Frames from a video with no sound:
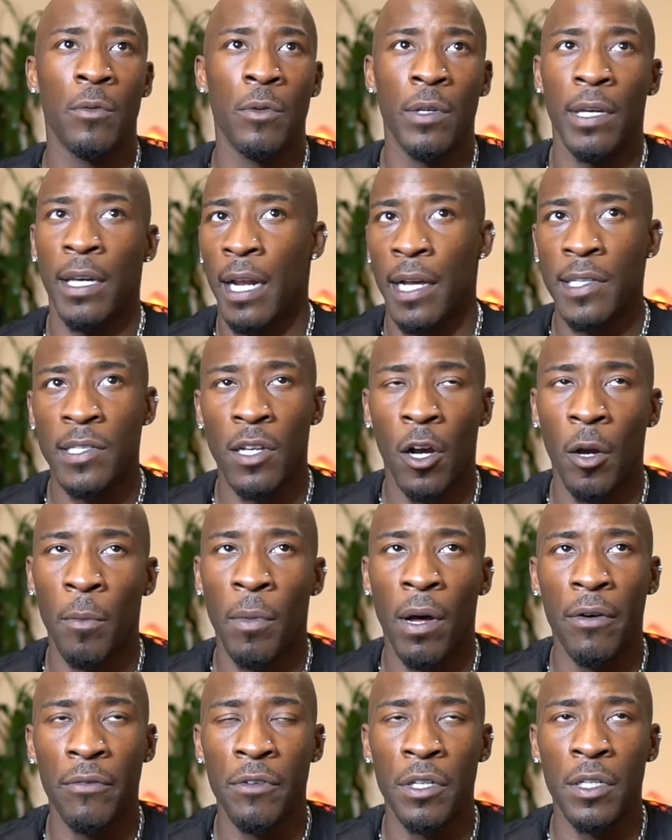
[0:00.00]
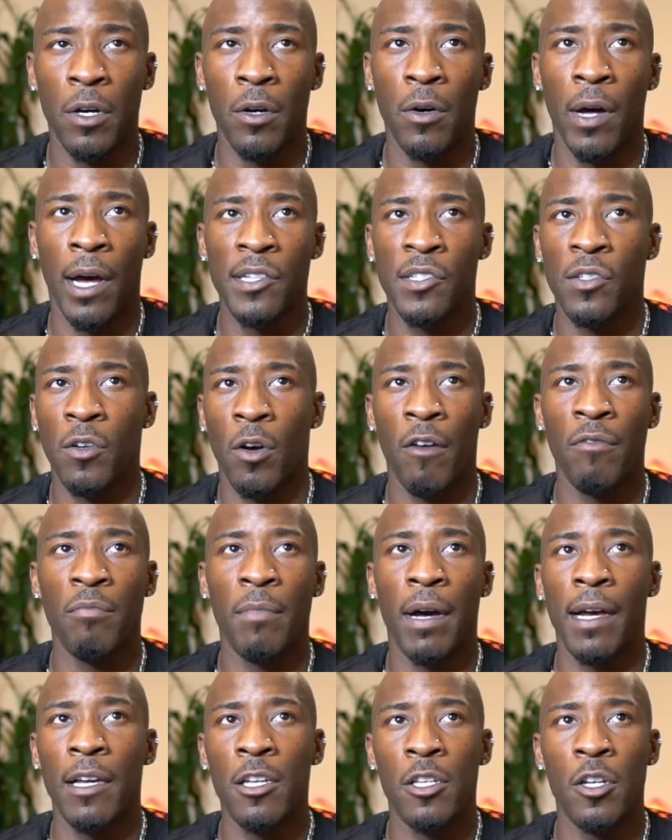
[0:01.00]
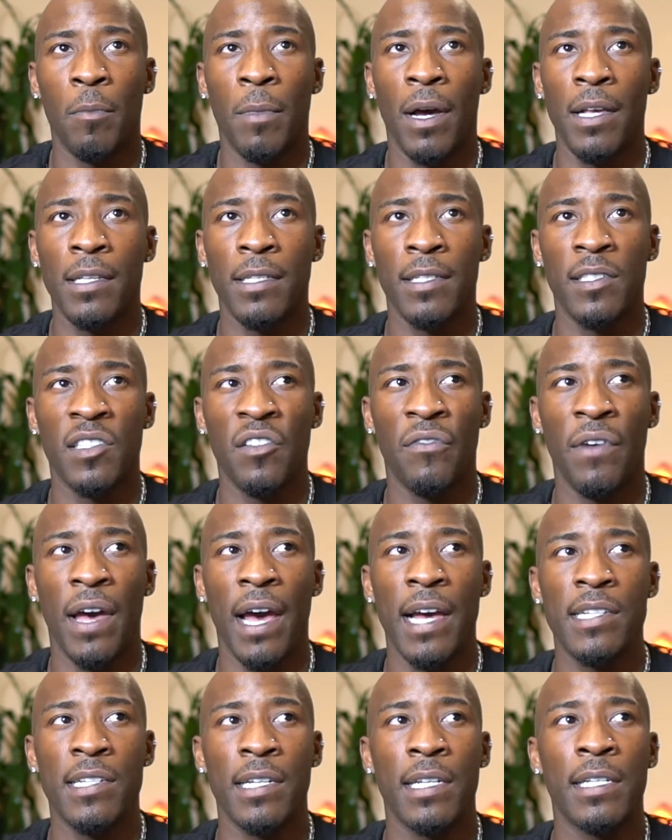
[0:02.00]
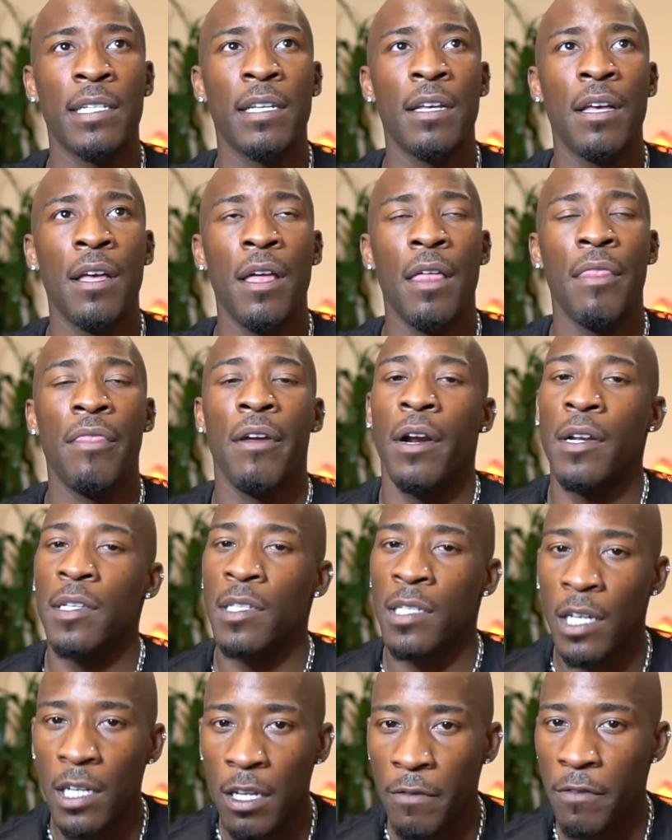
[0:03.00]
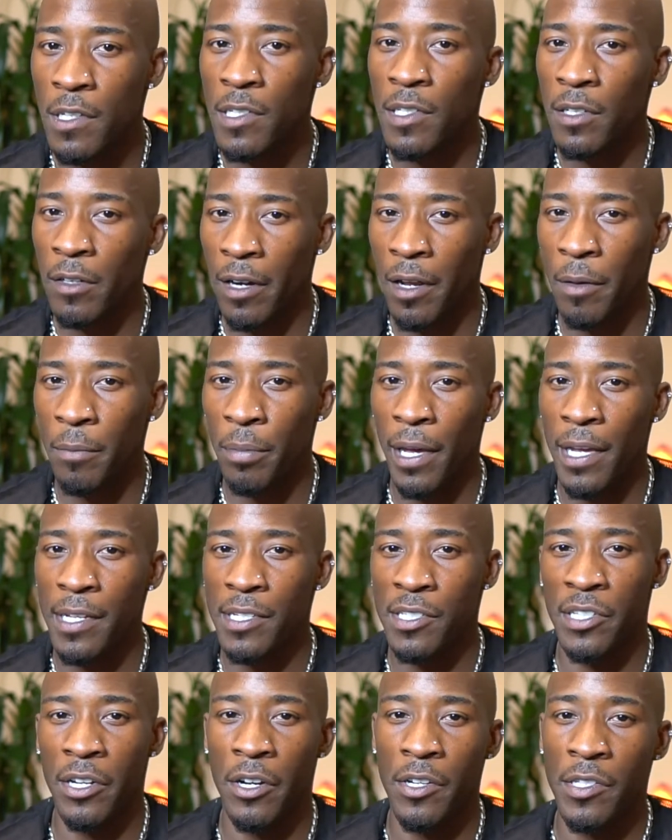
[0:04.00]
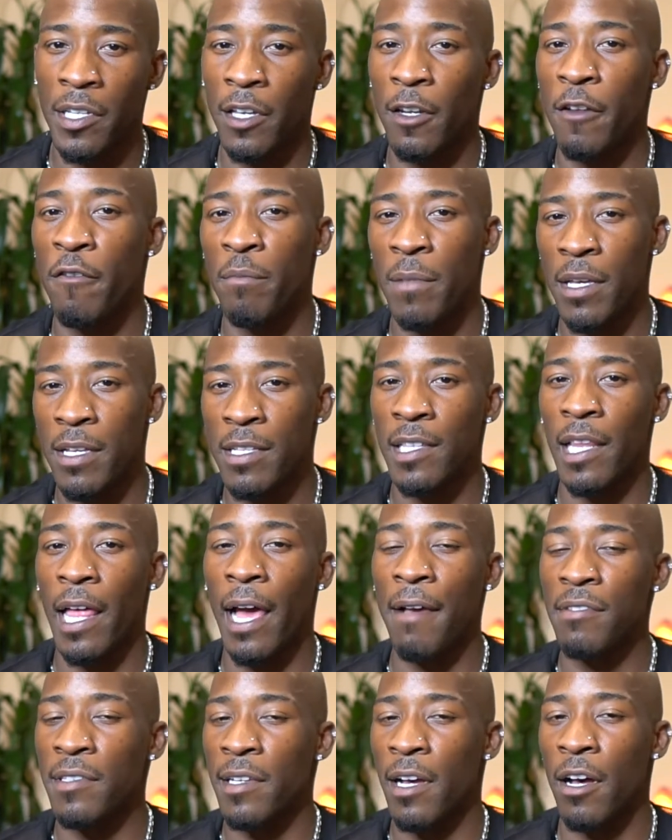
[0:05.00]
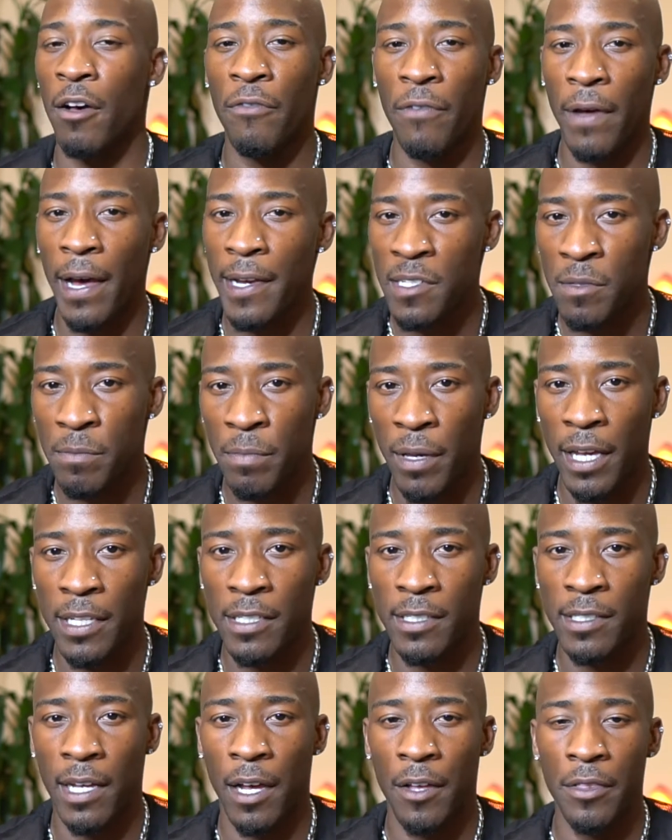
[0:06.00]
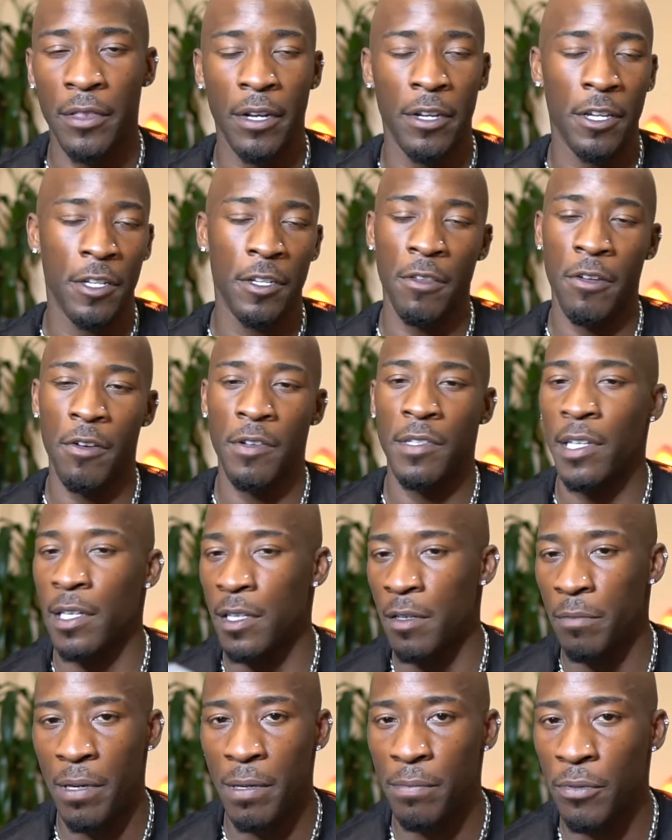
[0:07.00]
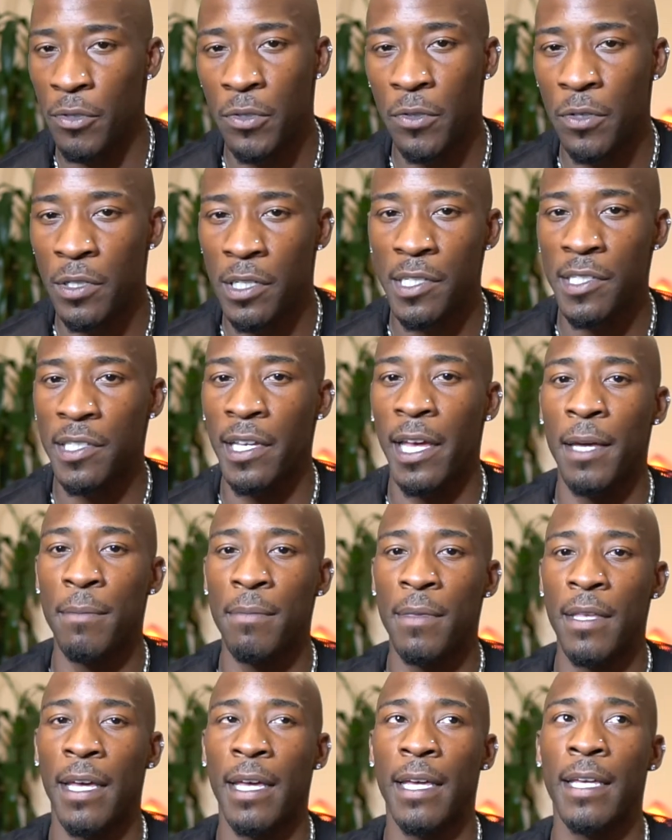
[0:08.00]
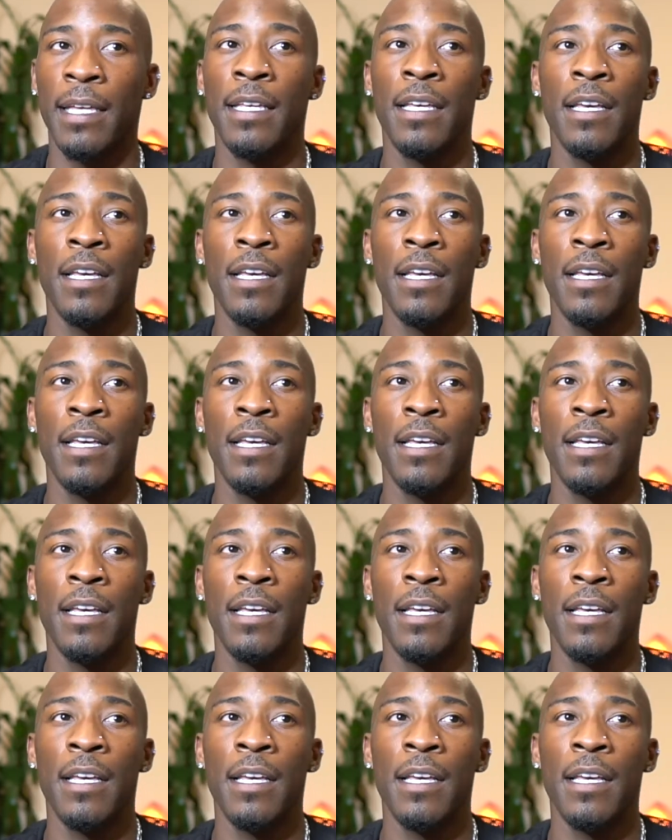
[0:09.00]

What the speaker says: and I talk about, you know, I show off my, you know, my sense of fashion. There are a ton of Instagram pages, there are a ton of men's lifestyle fashion pages out there. You know, there are a ton of people doing the same thing.